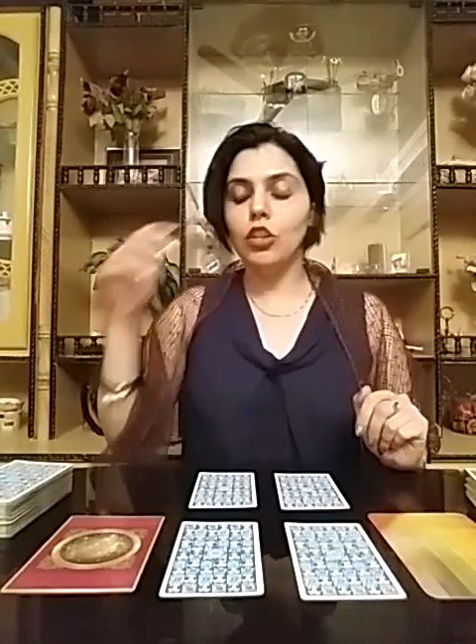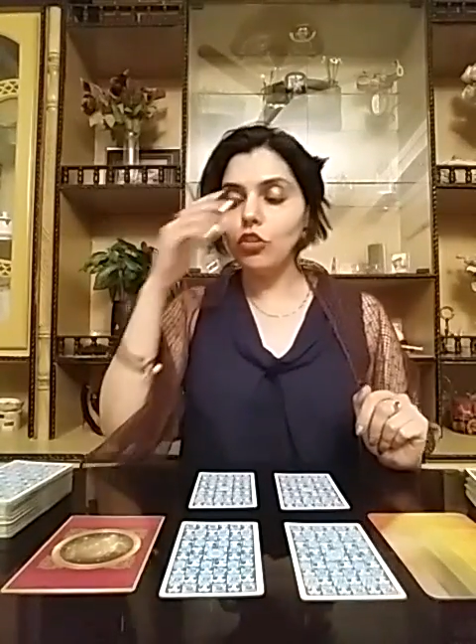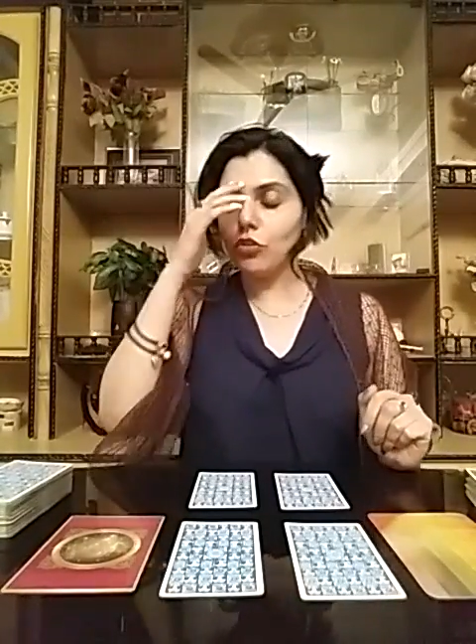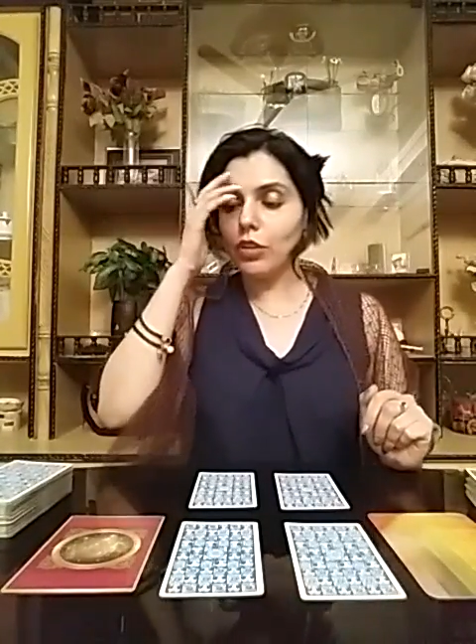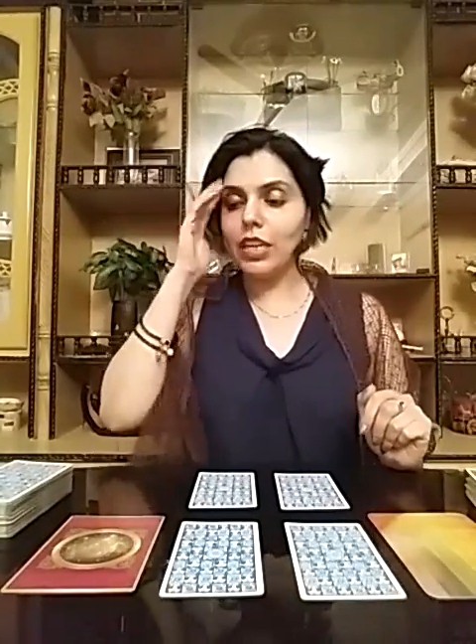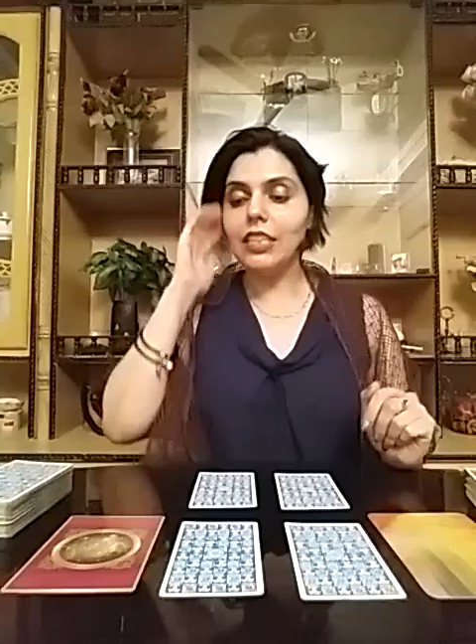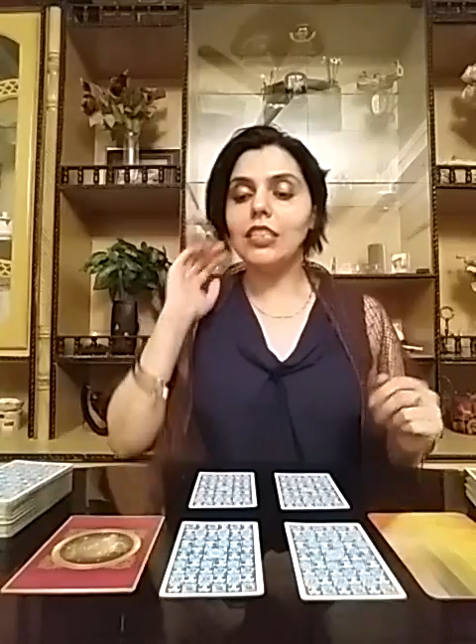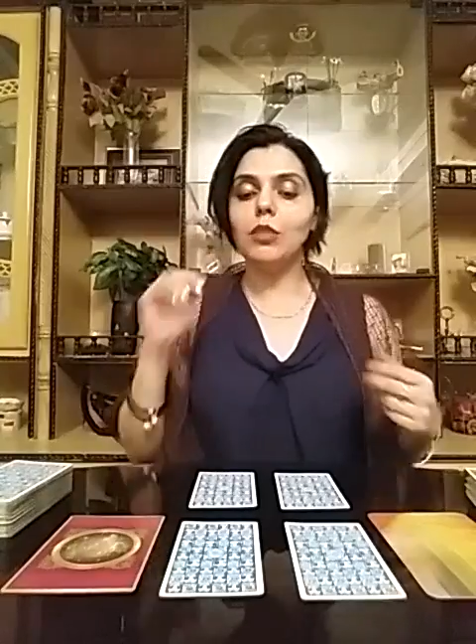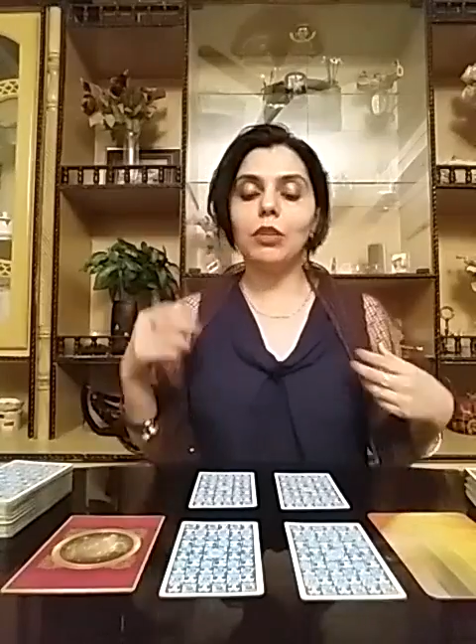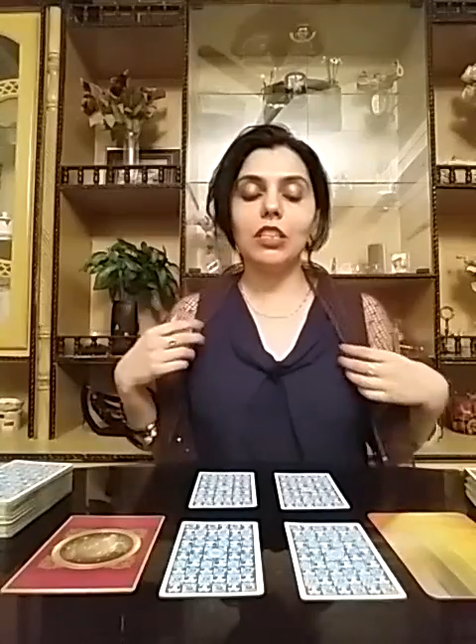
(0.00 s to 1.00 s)
So yeah,
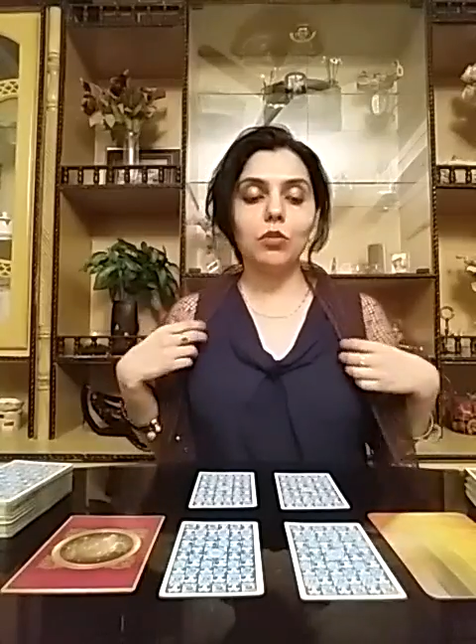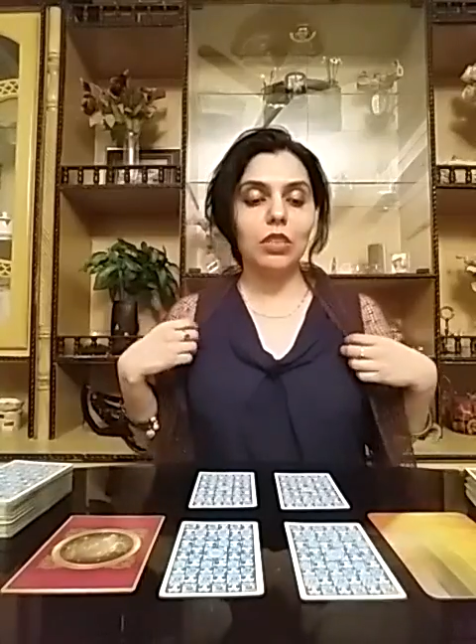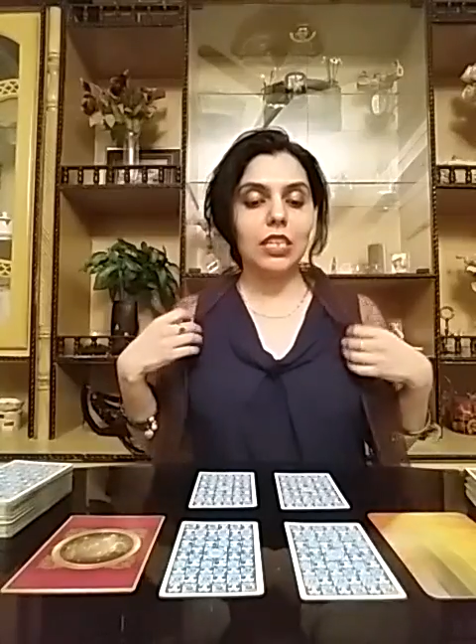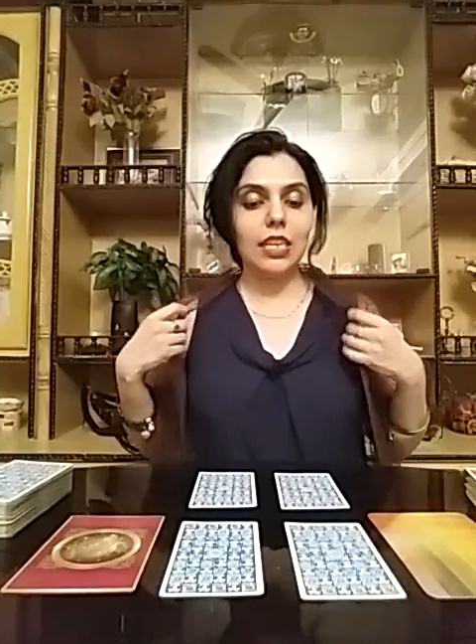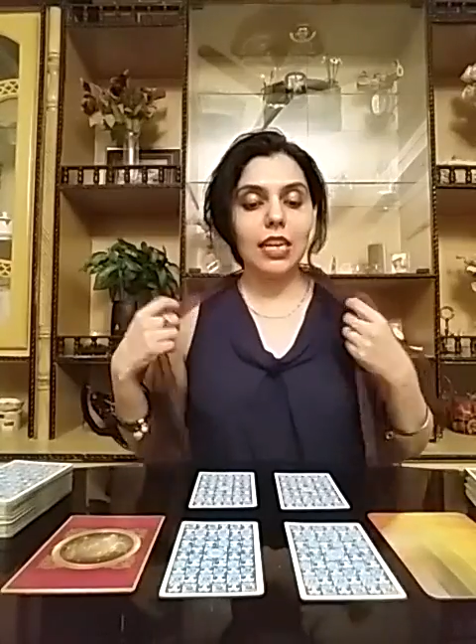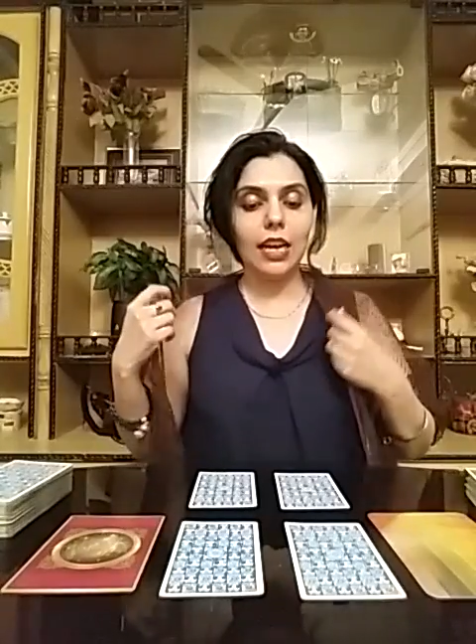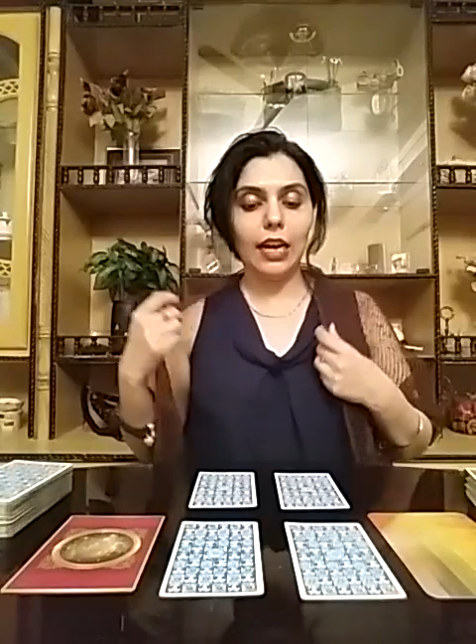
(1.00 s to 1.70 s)
let's begin the reading.